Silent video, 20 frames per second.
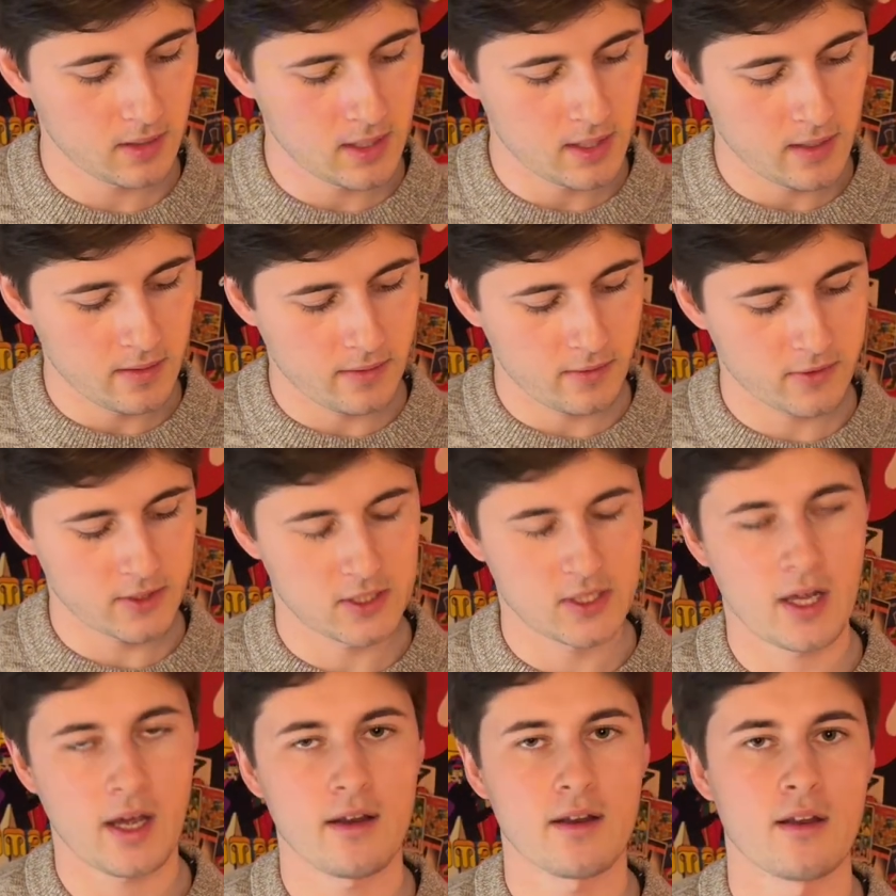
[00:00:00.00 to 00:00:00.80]
there's a
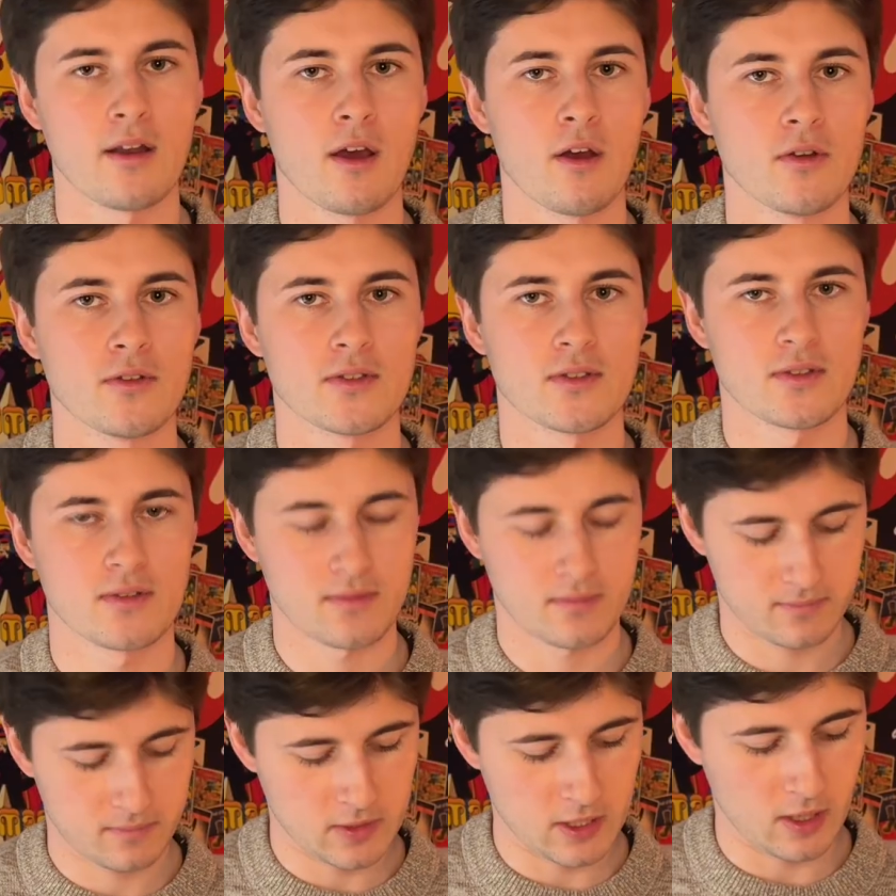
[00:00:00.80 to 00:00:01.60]
ton of notes,
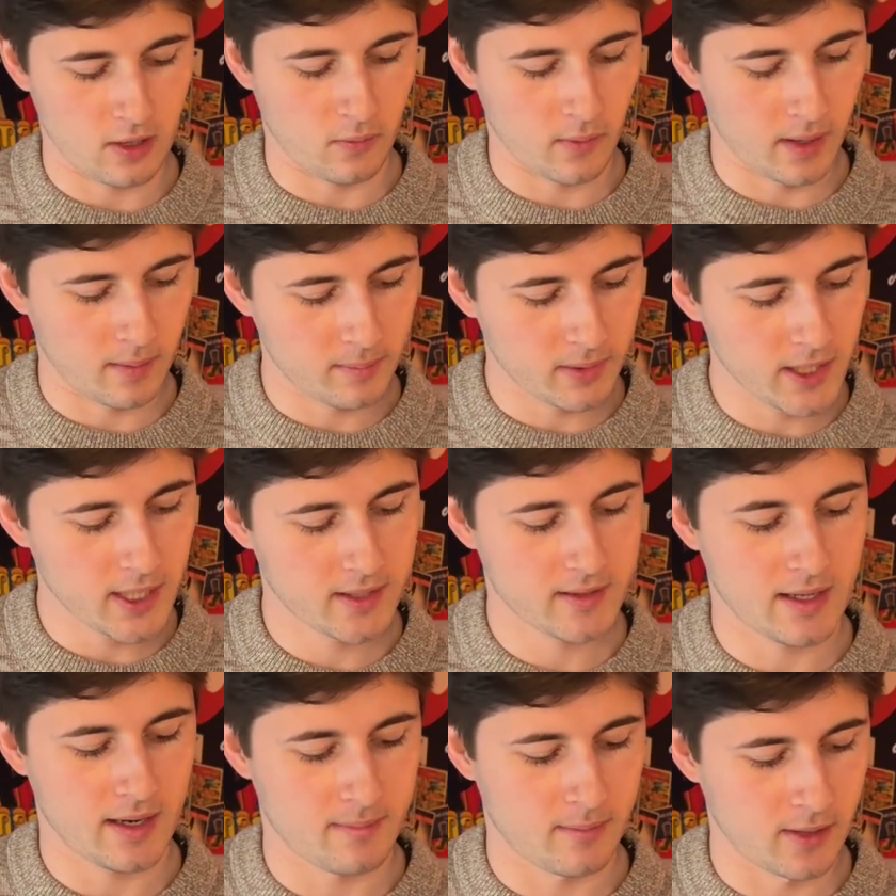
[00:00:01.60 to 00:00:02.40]
when I'm playing
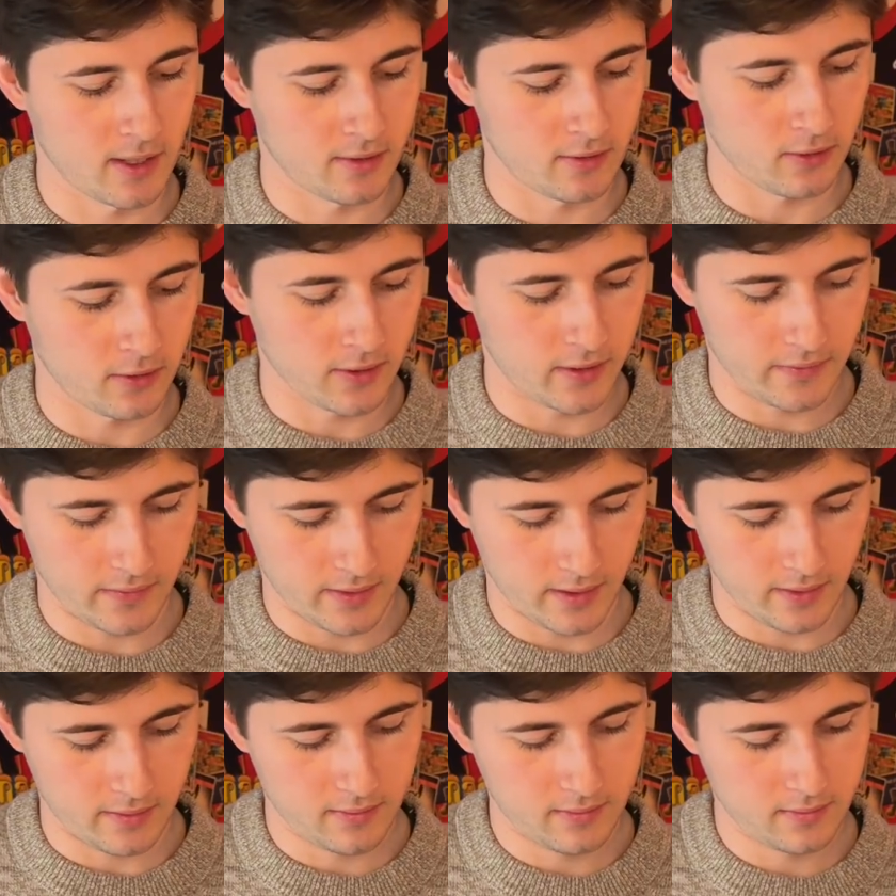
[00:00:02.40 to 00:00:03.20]
that bar chord in
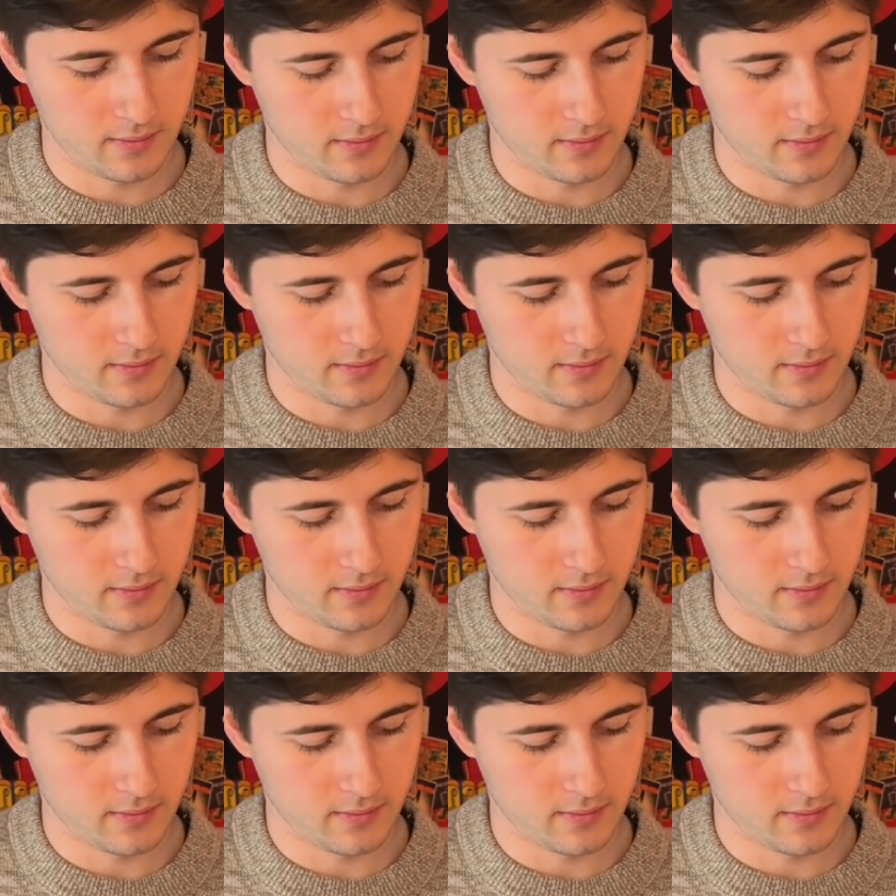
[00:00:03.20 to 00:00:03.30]
there.